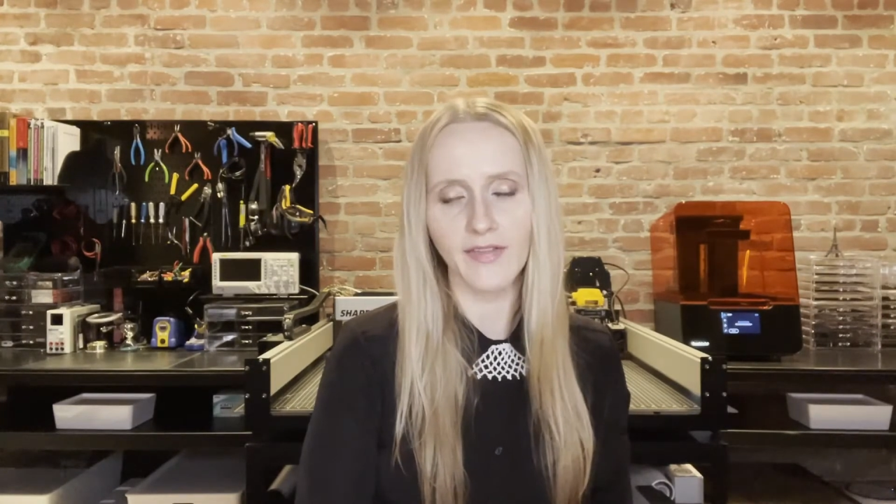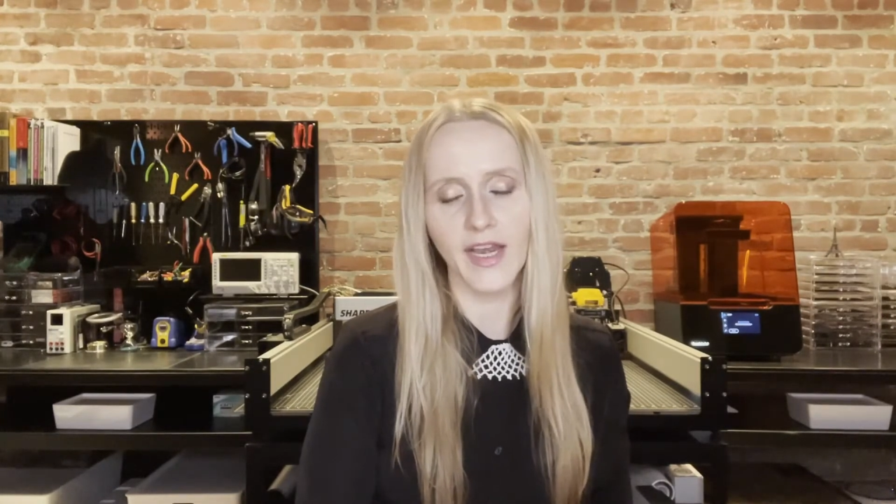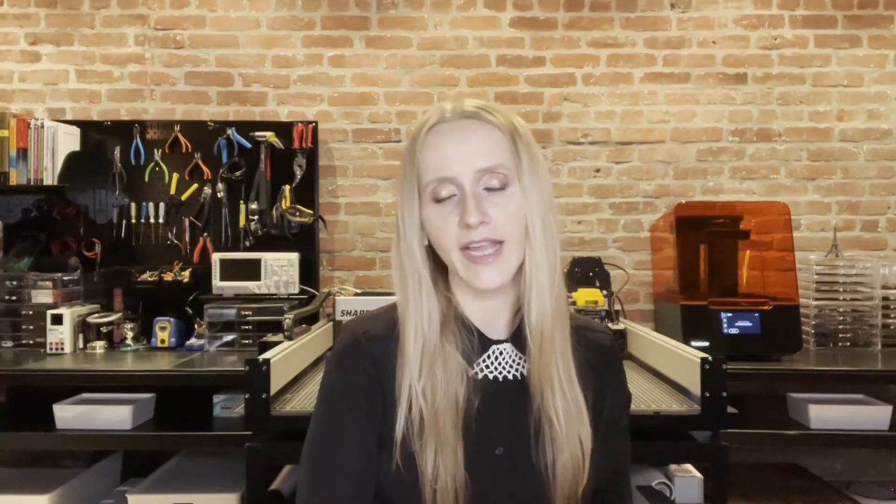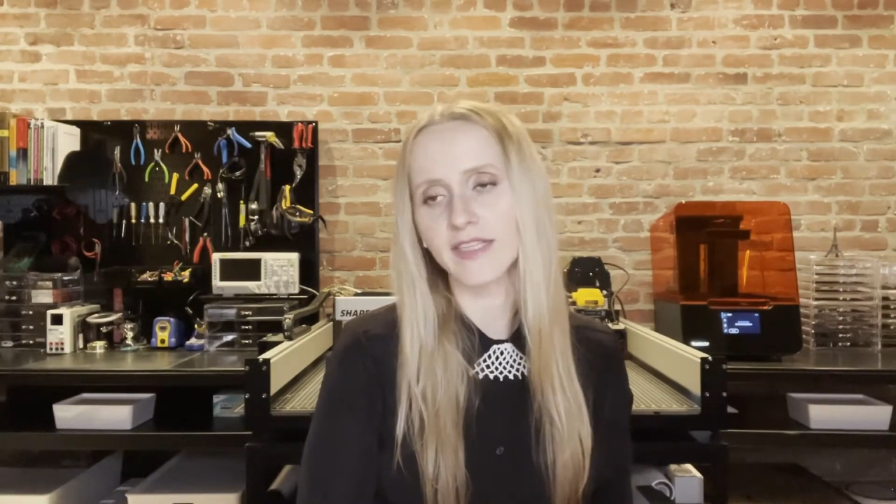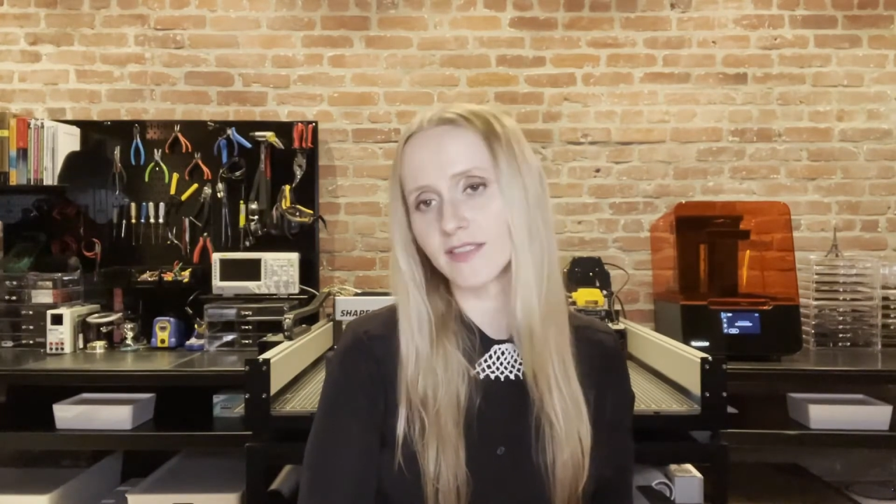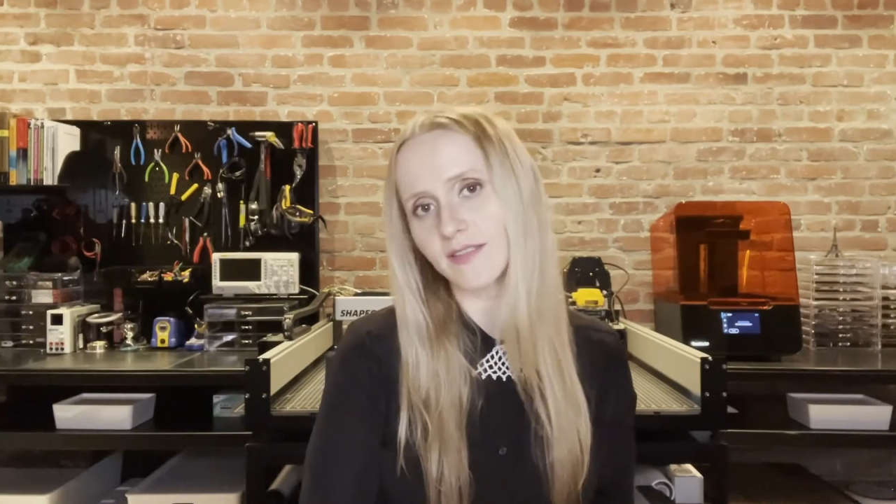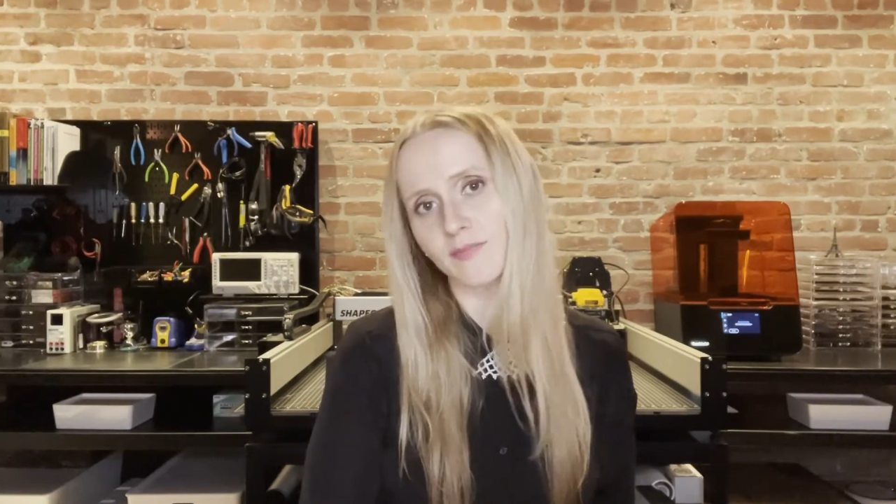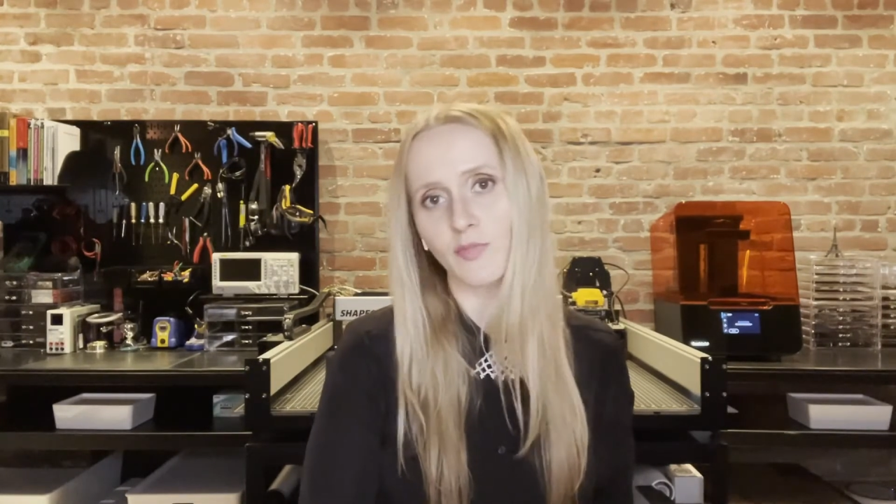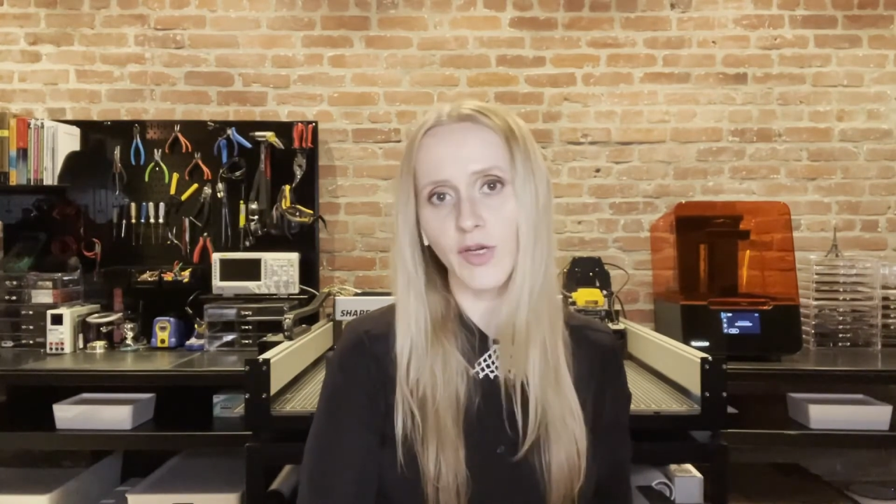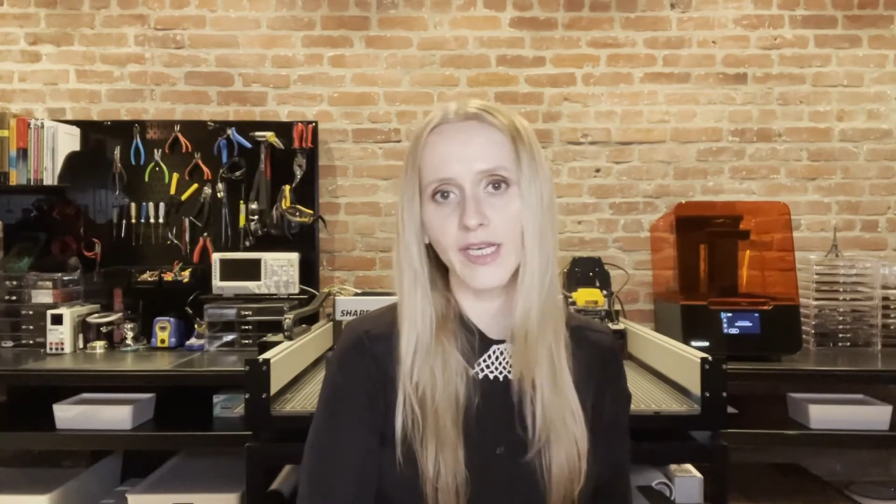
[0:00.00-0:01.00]
and then I can
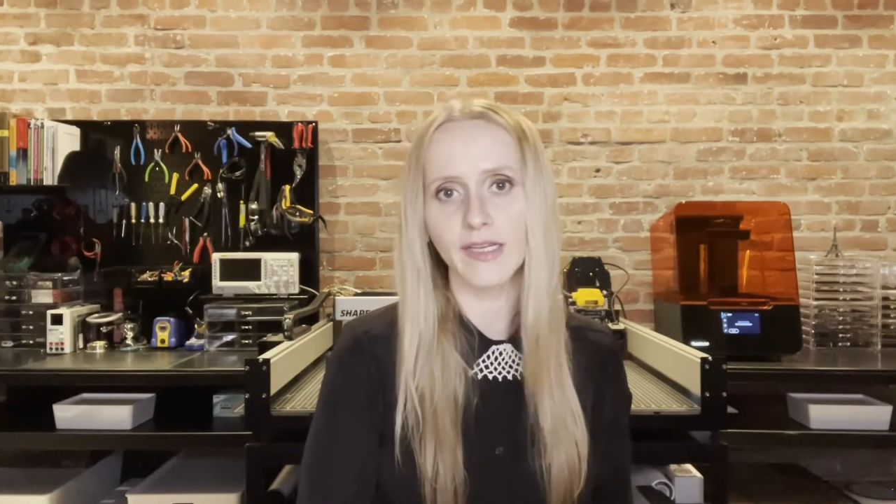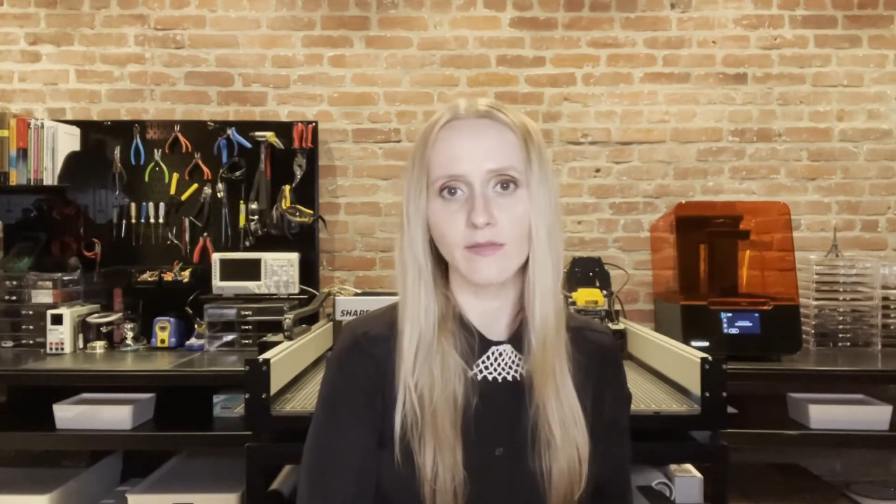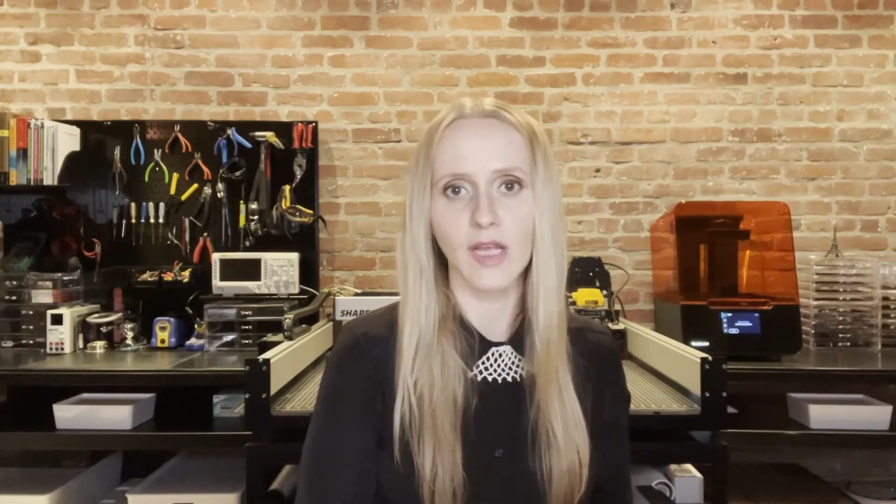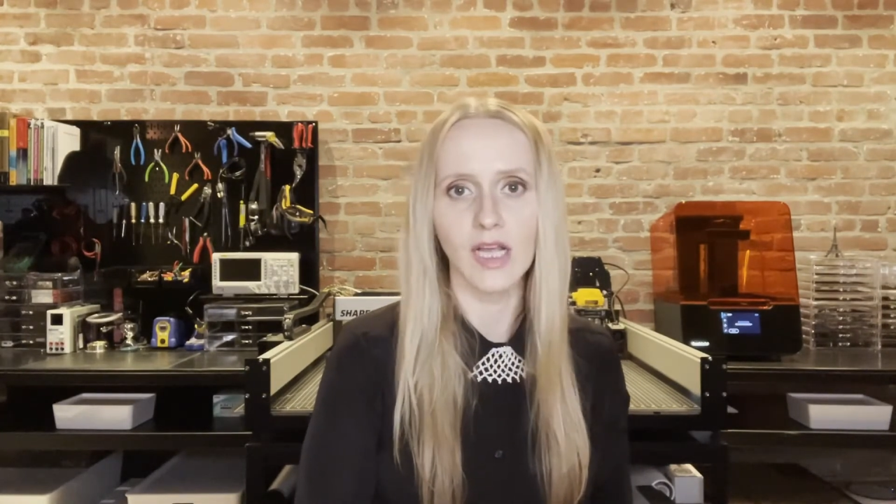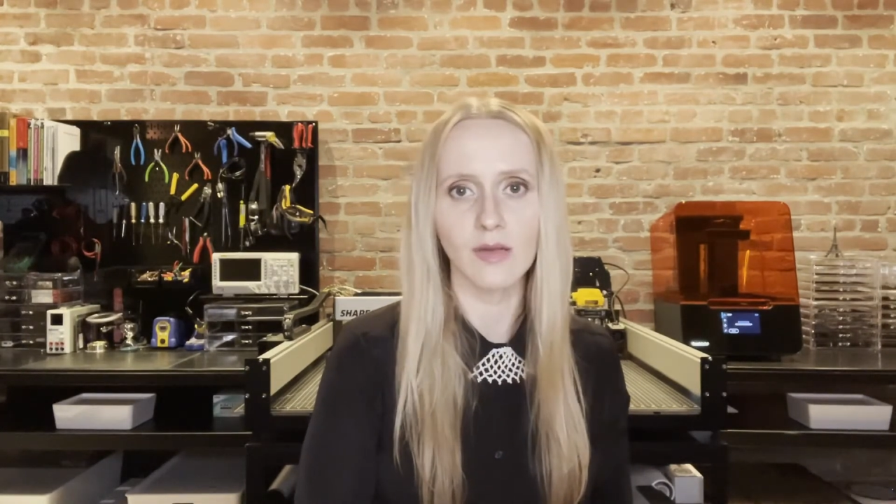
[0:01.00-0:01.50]
just print it